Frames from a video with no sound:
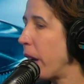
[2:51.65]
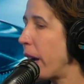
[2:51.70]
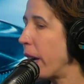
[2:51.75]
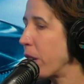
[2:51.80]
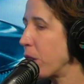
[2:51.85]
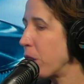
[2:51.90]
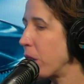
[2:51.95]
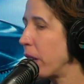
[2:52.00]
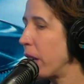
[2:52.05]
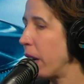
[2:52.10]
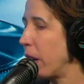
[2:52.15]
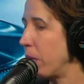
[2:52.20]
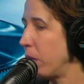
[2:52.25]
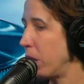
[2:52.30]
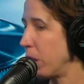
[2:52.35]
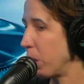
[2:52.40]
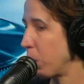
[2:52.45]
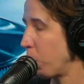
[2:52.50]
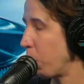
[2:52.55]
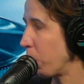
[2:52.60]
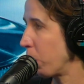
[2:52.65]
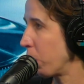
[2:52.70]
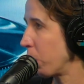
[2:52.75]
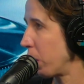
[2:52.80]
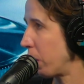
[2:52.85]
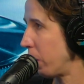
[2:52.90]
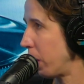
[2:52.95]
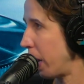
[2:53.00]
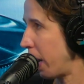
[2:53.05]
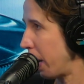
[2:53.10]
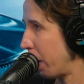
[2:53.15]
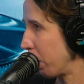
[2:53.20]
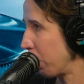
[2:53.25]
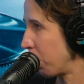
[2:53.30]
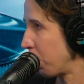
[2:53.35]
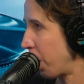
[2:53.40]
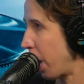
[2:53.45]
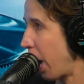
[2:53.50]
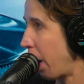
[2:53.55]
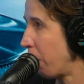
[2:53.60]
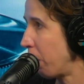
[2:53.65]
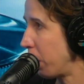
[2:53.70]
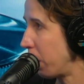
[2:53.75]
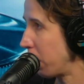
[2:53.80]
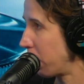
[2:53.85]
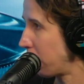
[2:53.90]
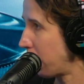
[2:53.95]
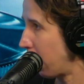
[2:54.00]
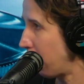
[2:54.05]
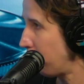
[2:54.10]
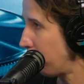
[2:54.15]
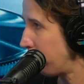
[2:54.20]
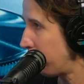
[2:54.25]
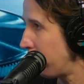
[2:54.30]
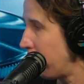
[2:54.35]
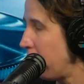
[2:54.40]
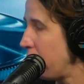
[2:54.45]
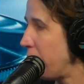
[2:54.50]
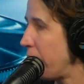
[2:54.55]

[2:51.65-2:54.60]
actually have disorders of the hair shaft itself.